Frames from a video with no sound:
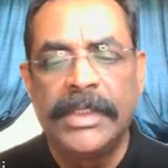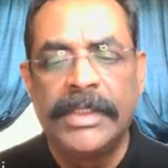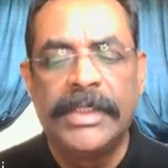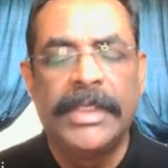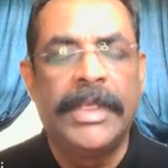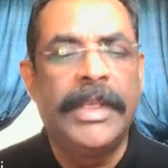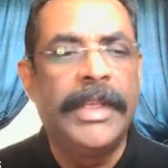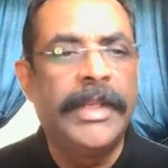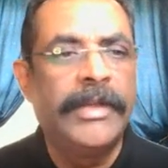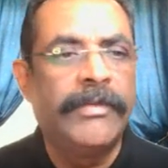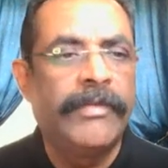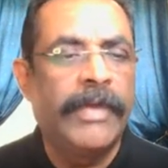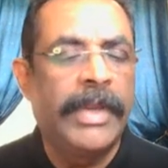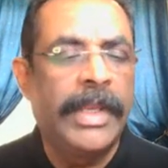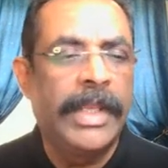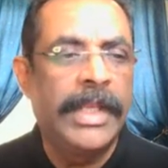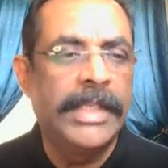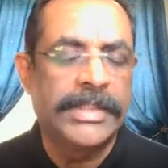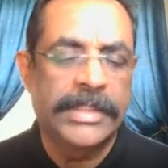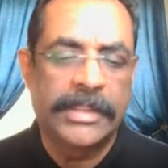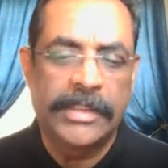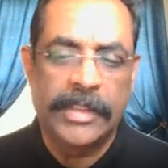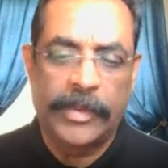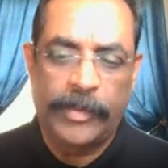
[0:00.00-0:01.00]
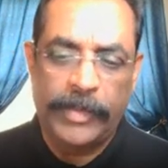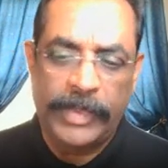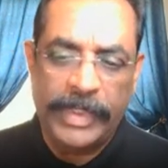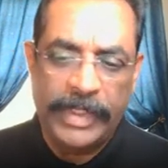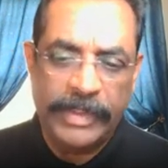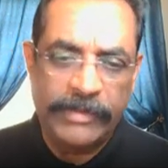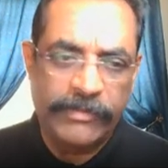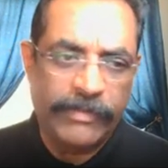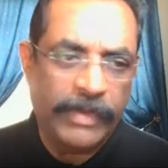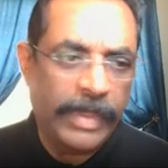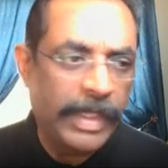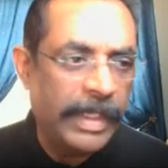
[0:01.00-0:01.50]
delete files and
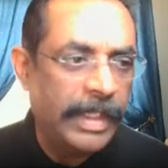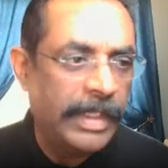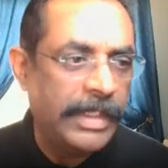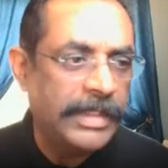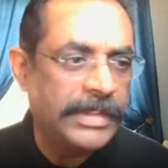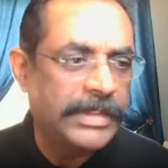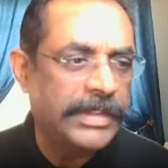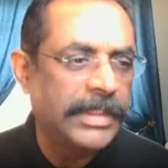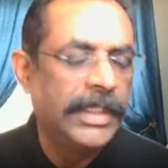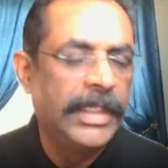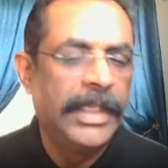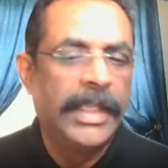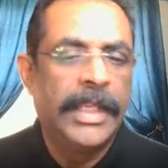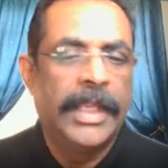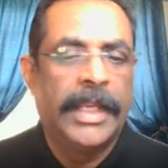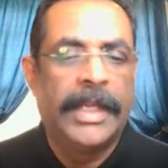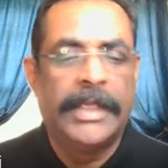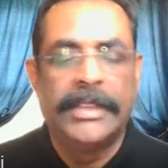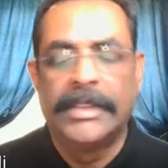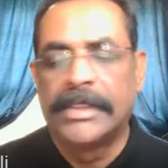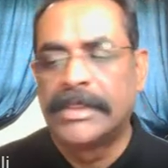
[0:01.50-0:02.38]
update files and the